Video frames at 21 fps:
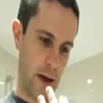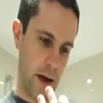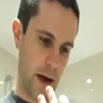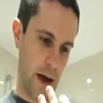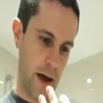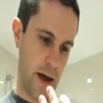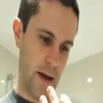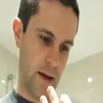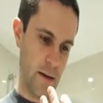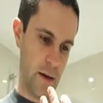
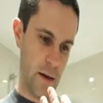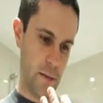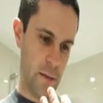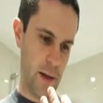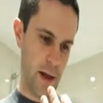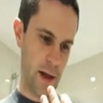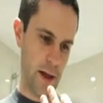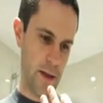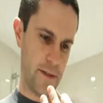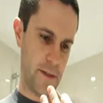
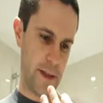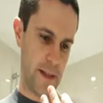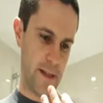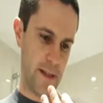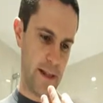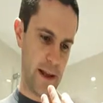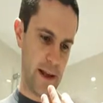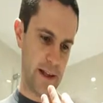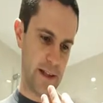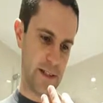Apply a
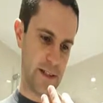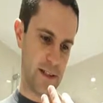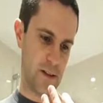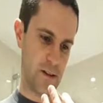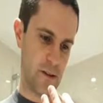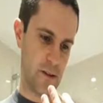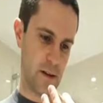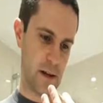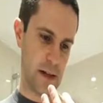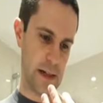thin layer
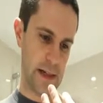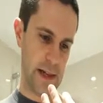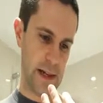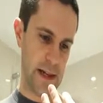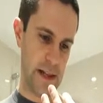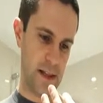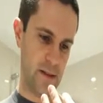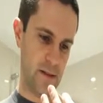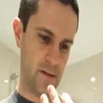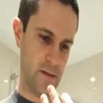to
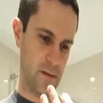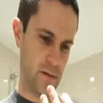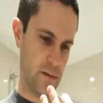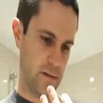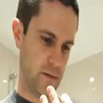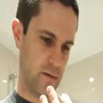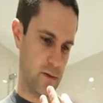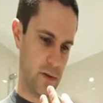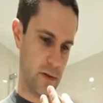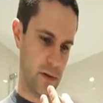clean
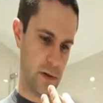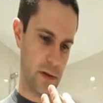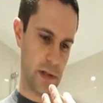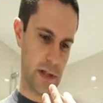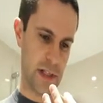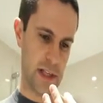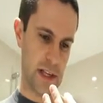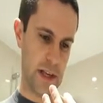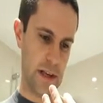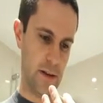
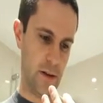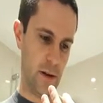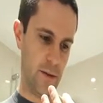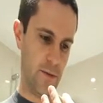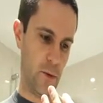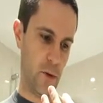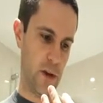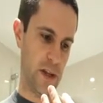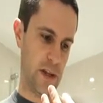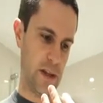skin,
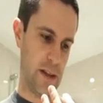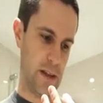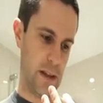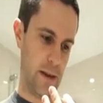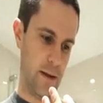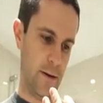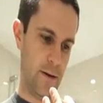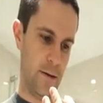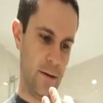avoiding